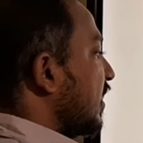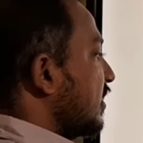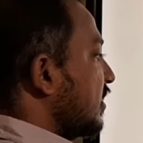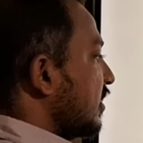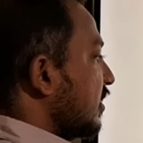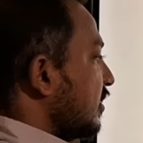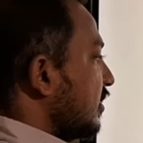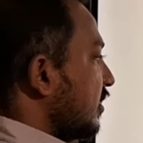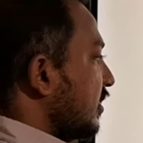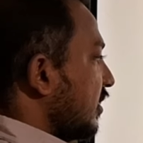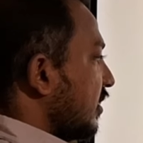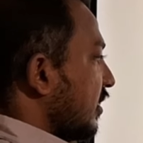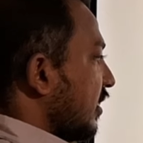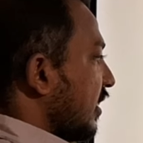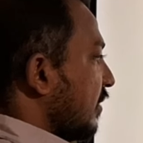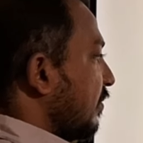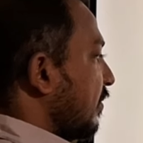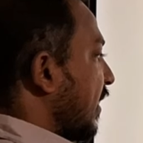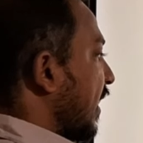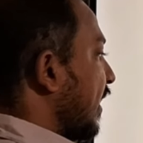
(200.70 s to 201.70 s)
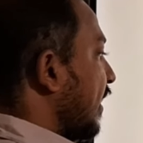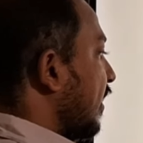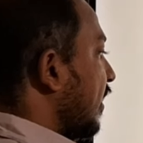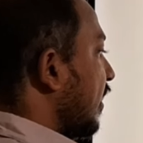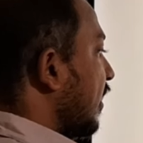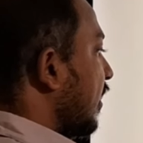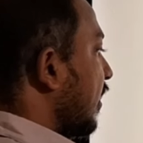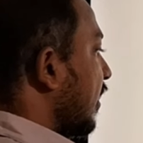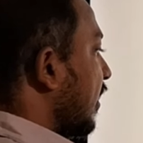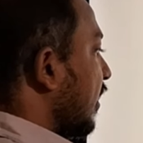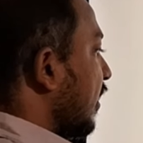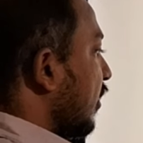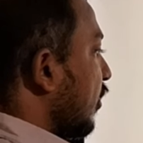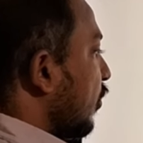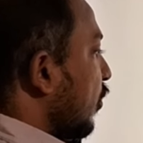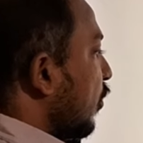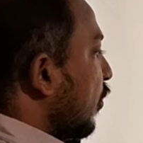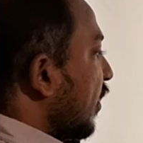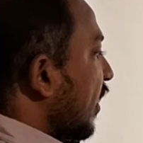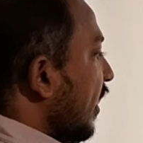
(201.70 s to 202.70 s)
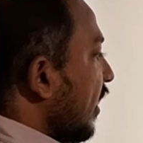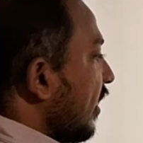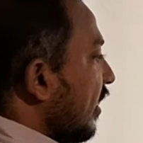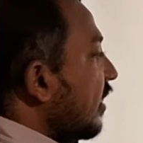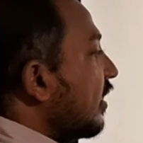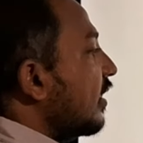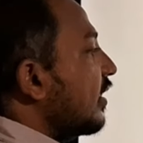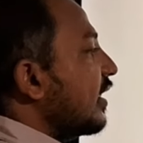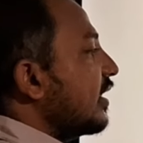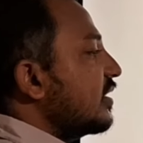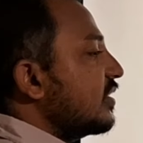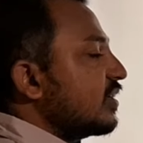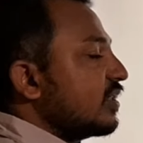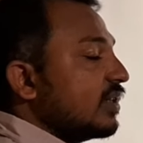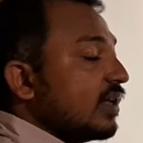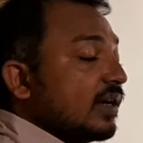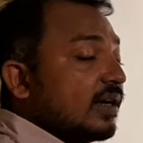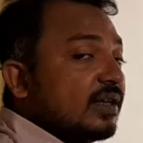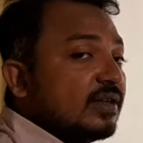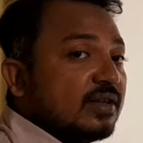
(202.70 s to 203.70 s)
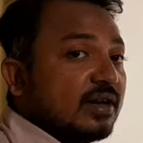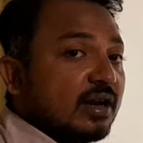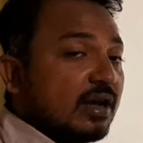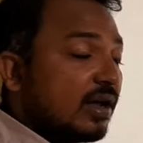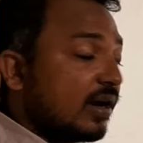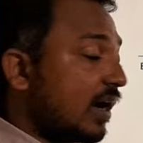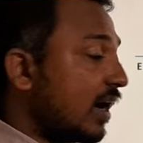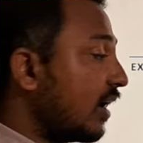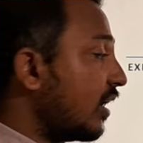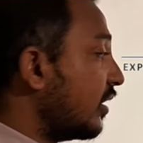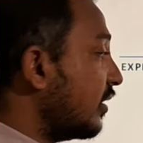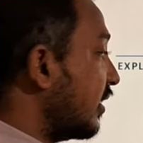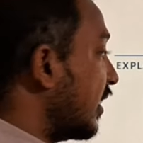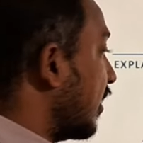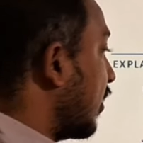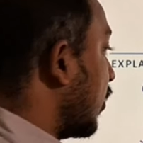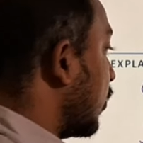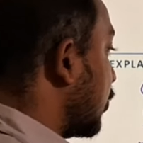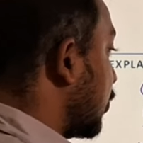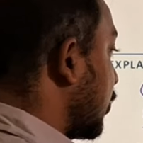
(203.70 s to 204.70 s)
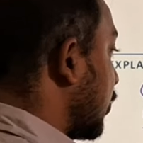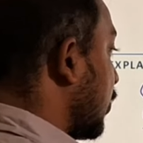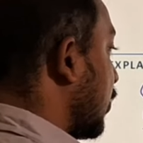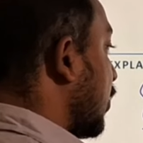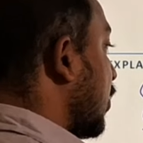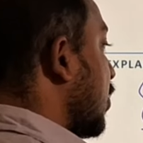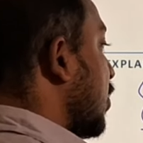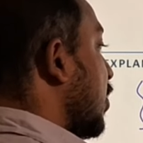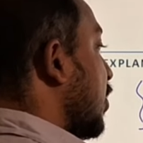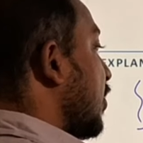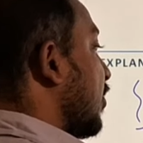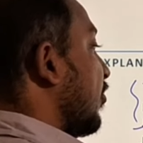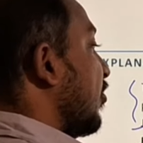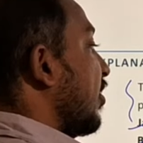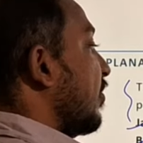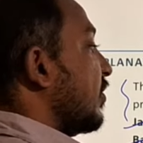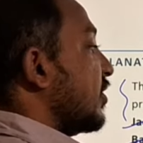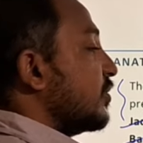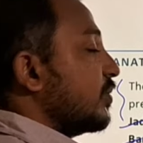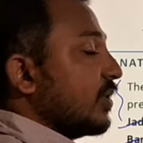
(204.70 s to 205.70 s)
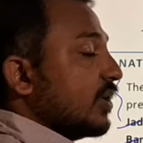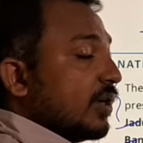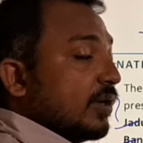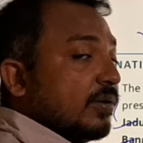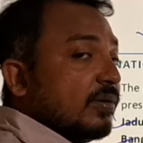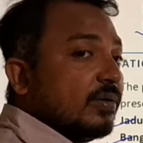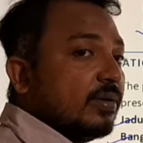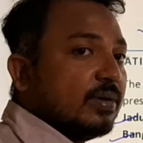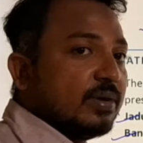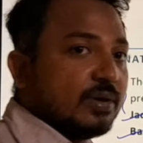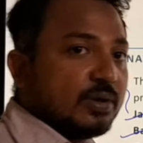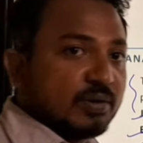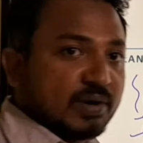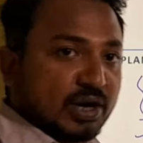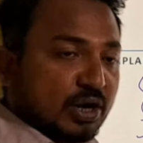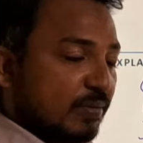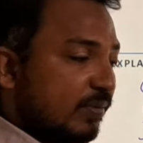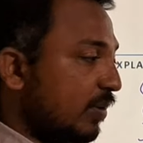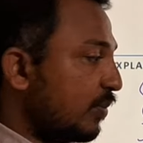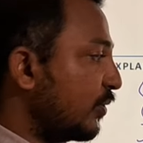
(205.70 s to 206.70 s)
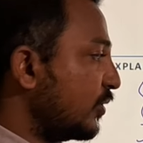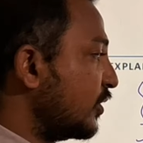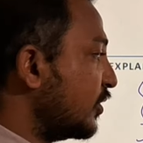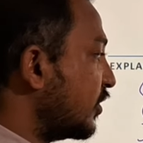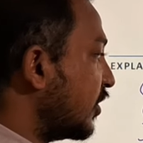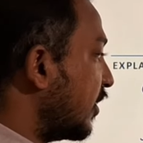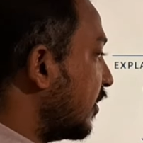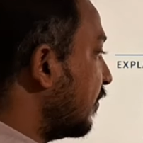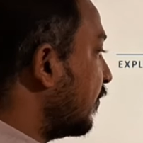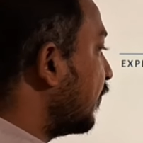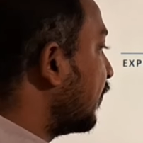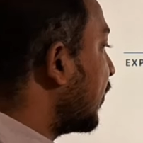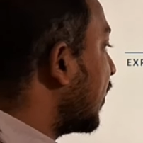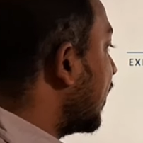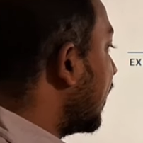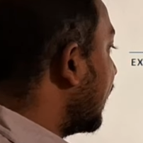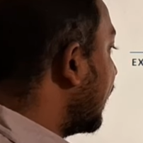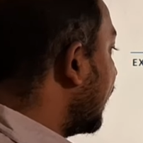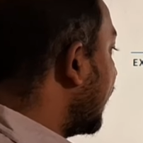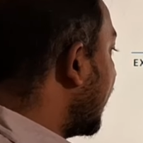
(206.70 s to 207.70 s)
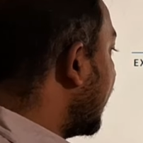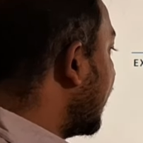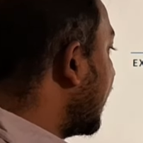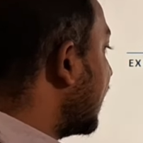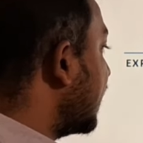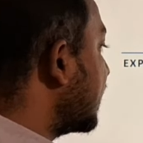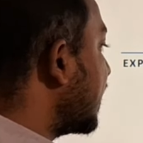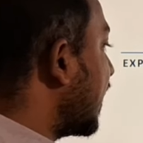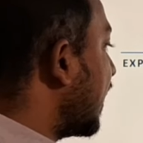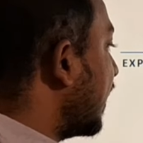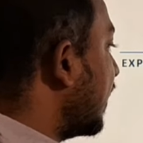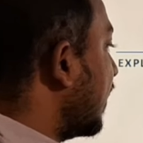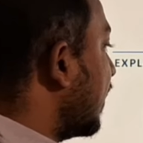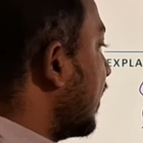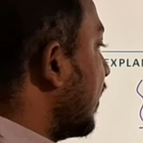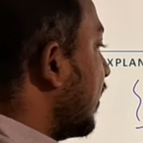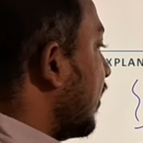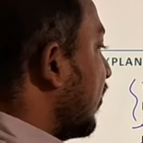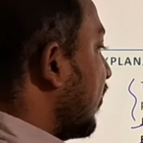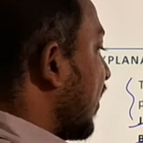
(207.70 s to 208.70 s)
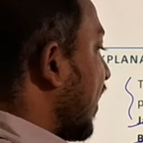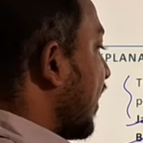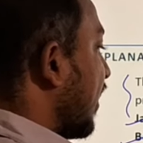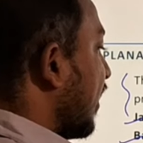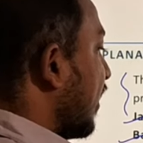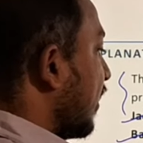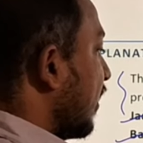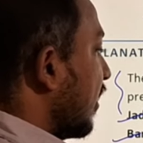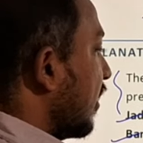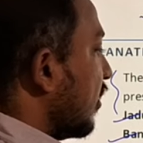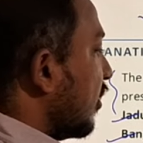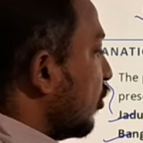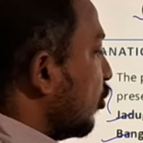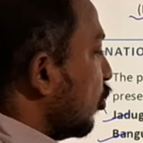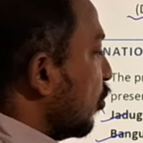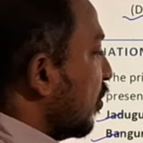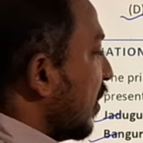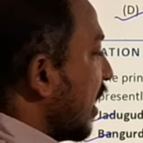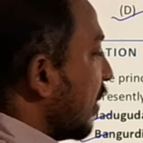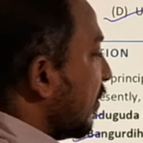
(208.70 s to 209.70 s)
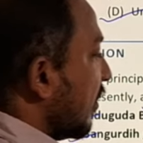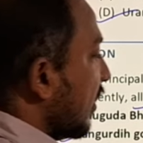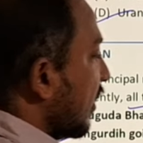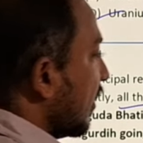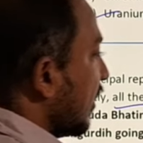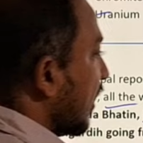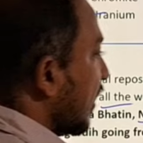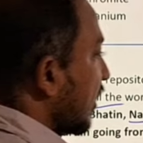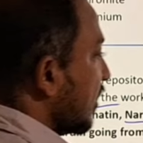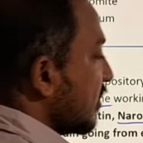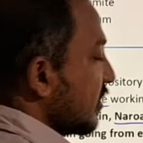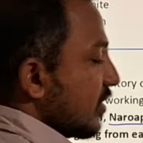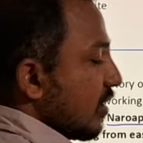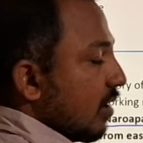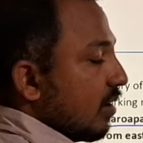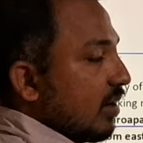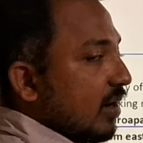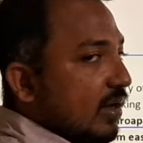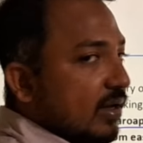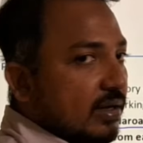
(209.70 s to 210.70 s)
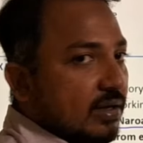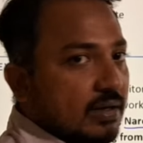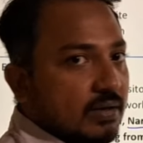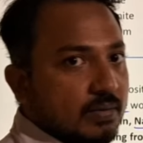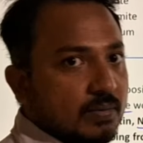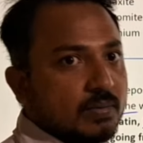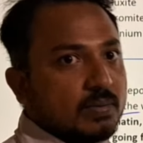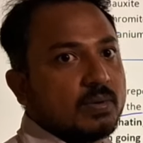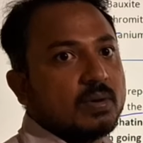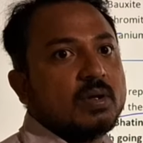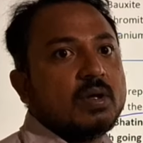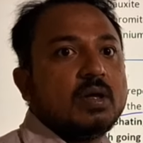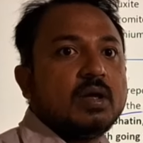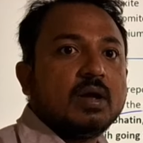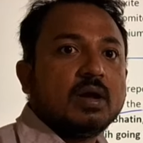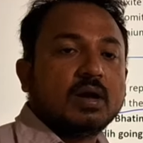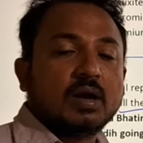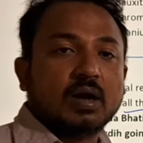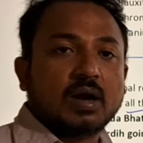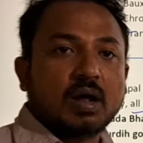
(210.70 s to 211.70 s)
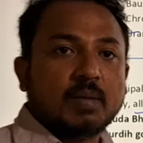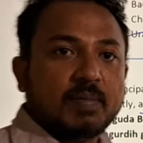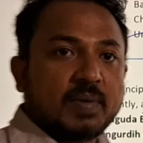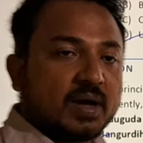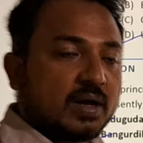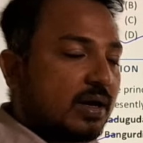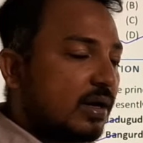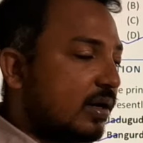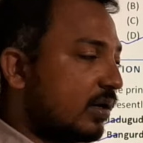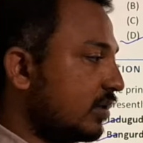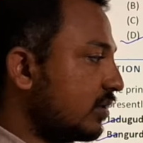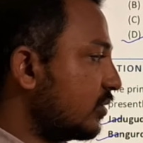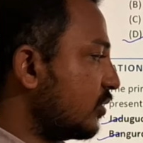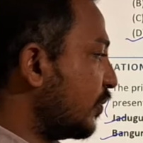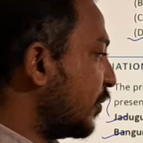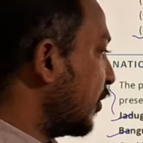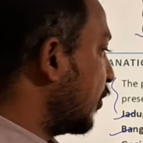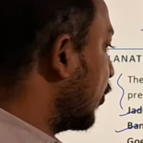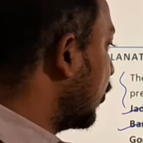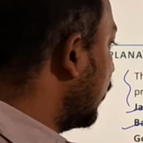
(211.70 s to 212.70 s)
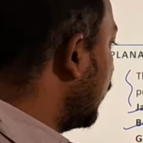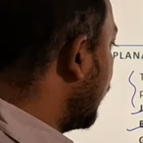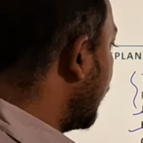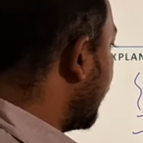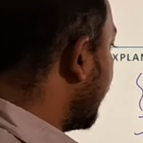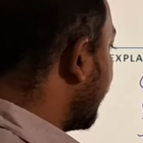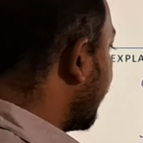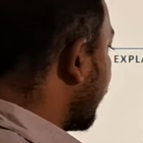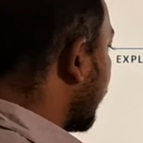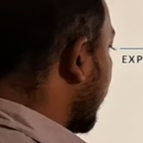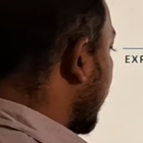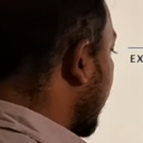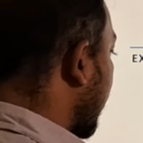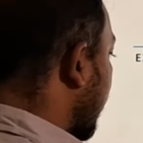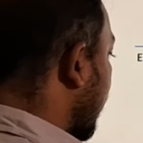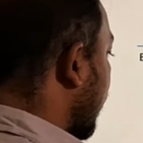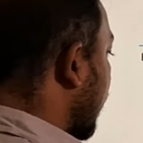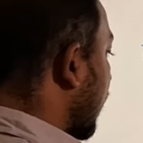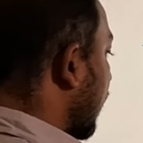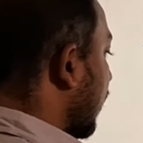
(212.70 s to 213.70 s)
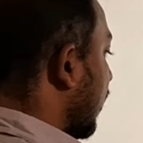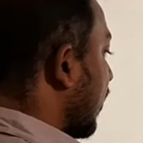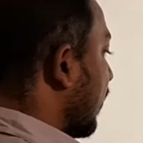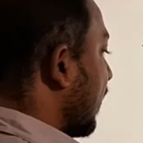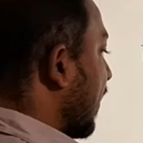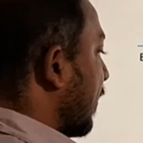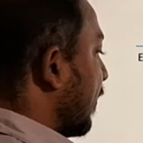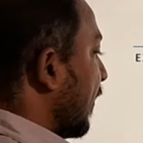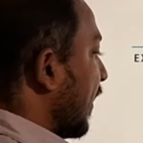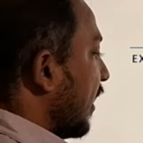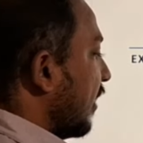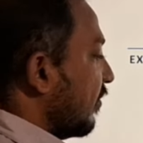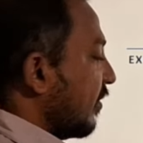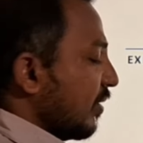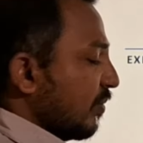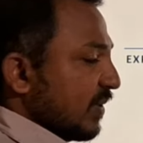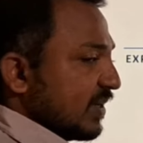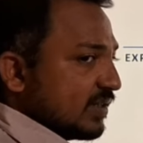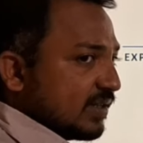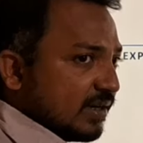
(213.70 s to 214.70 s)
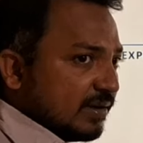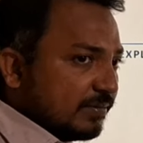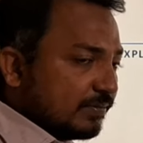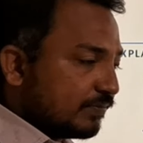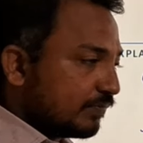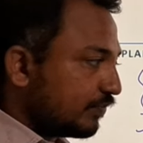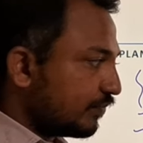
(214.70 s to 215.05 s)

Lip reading: region, you will find in Gogi region, that is in Karnataka, that also famous for uranium deposition. Then there is another you will find in Tumlapalli, that is under your Kadapa supergroup under Vampel formation.